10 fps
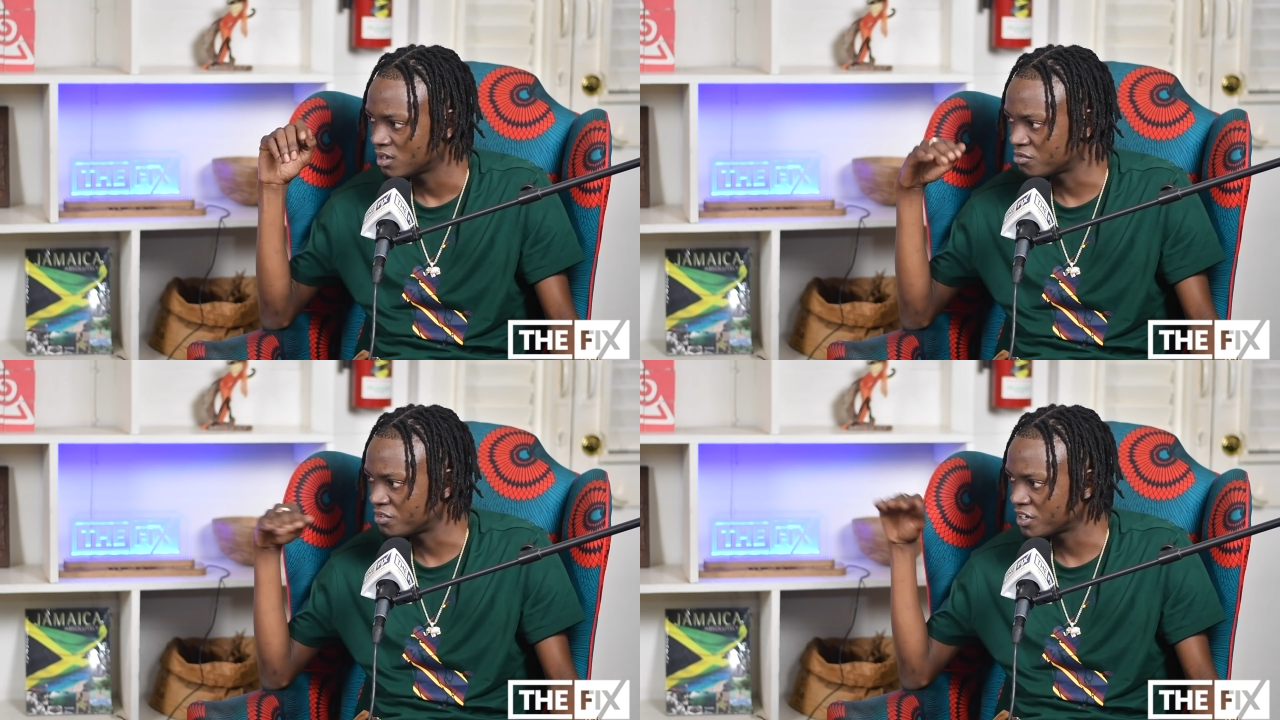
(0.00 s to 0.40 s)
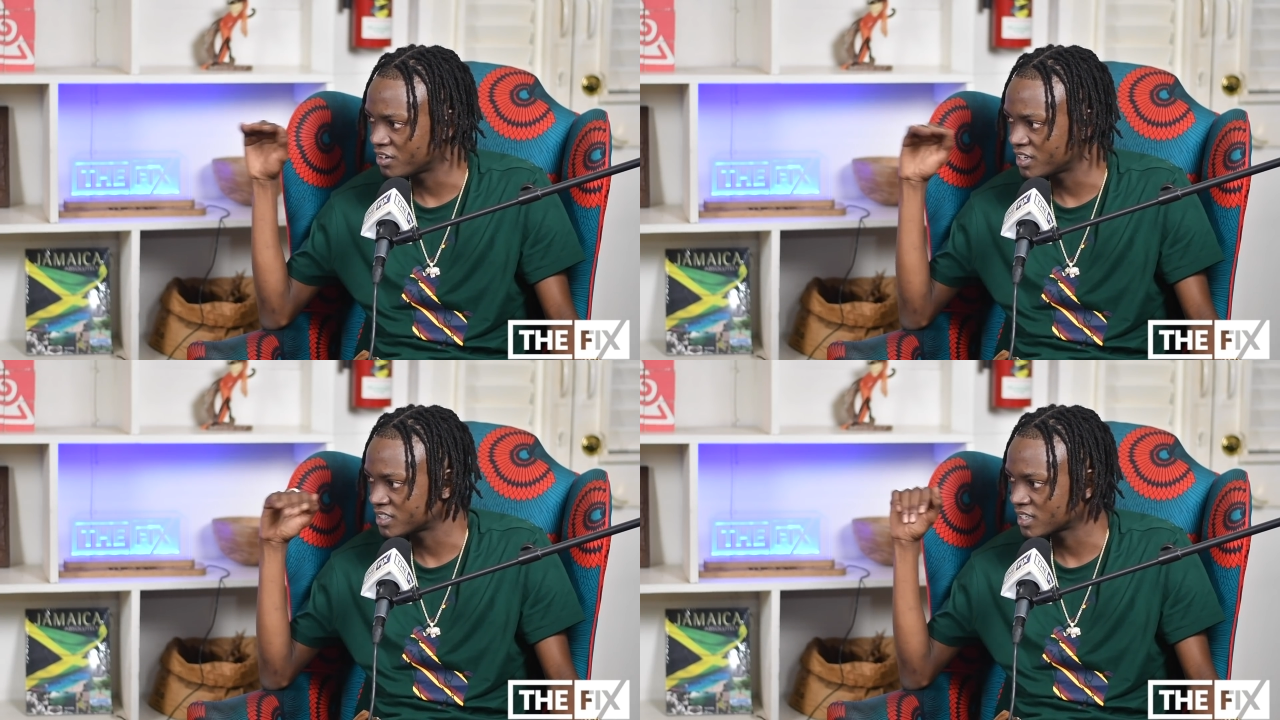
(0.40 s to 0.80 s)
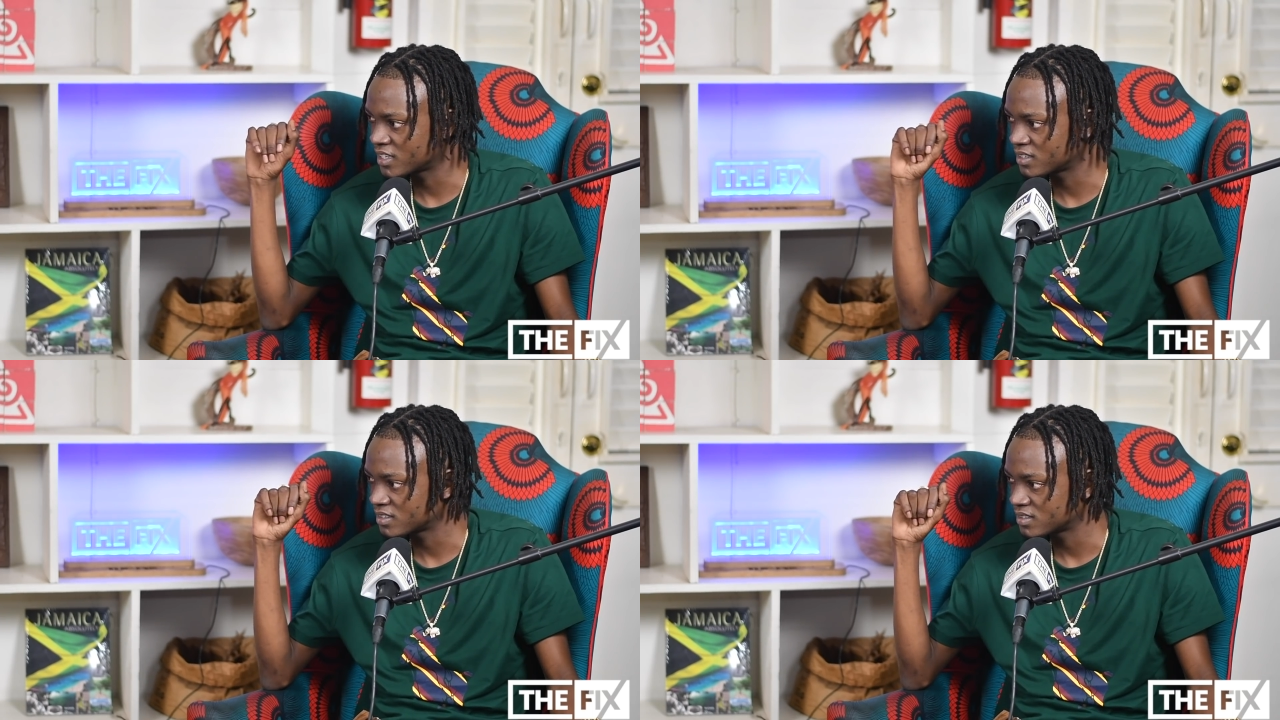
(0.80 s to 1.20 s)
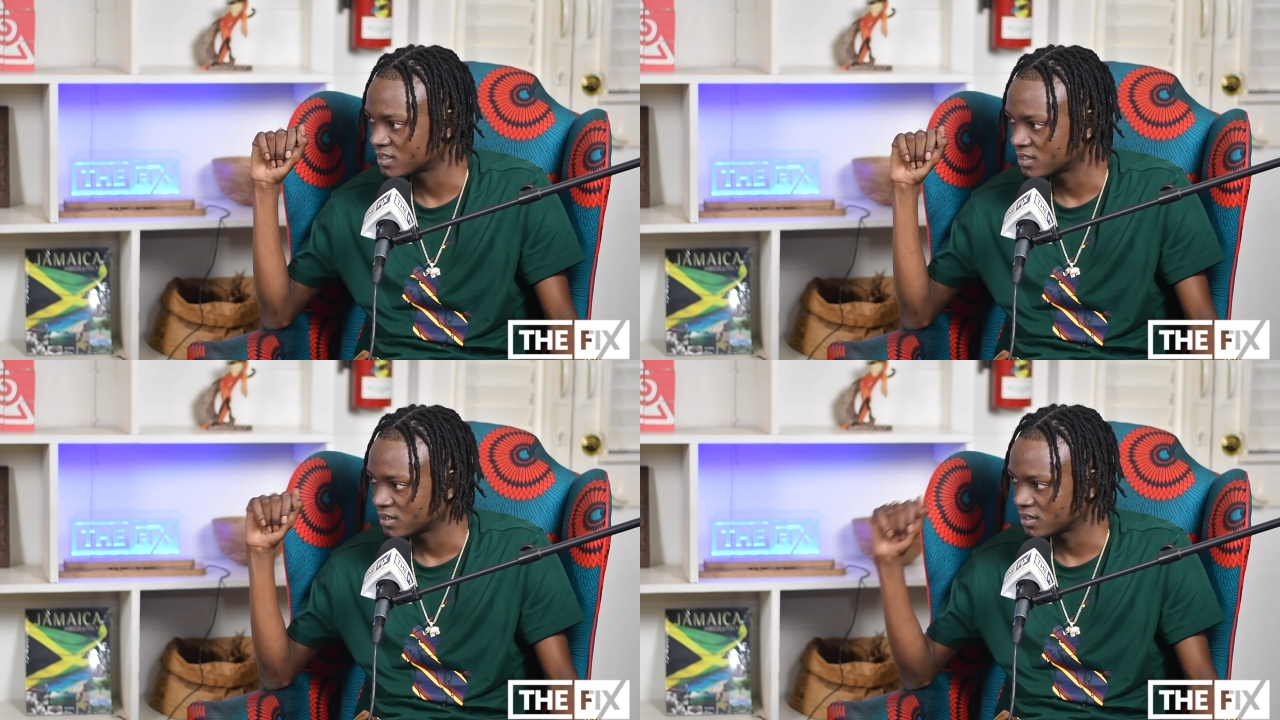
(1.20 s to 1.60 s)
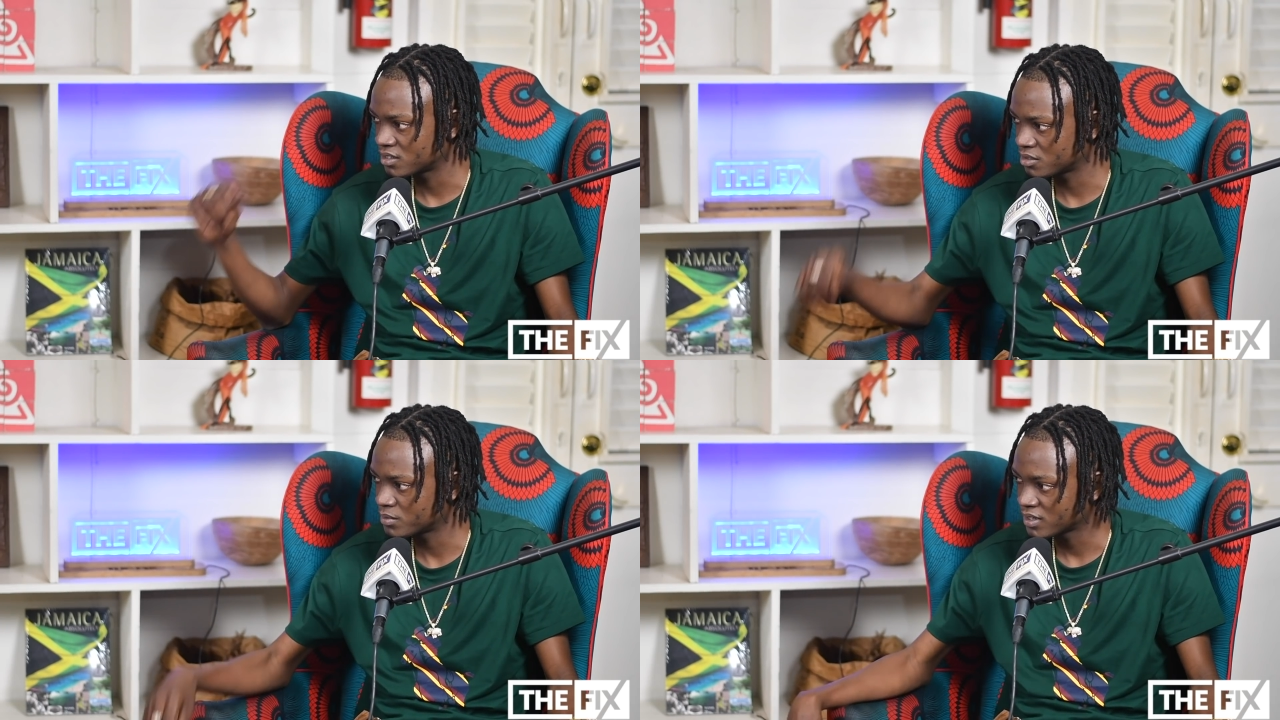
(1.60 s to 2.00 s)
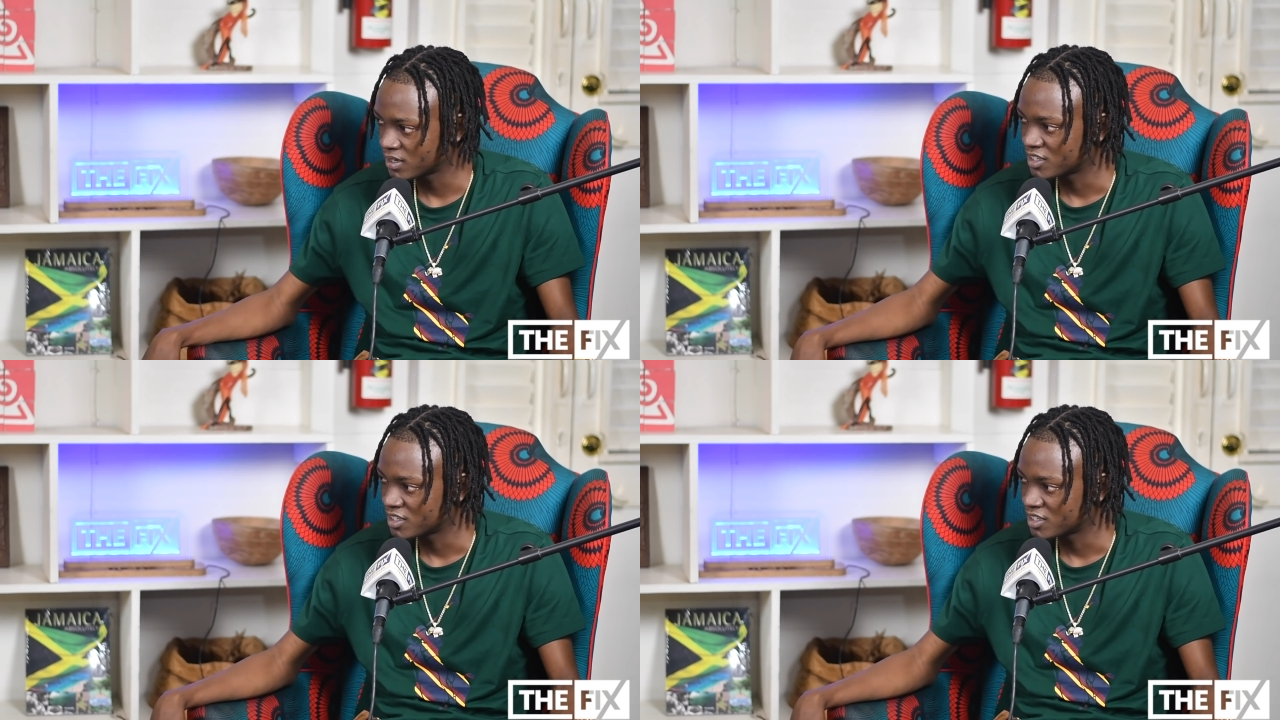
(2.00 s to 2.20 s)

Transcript: variations, you know what I mean?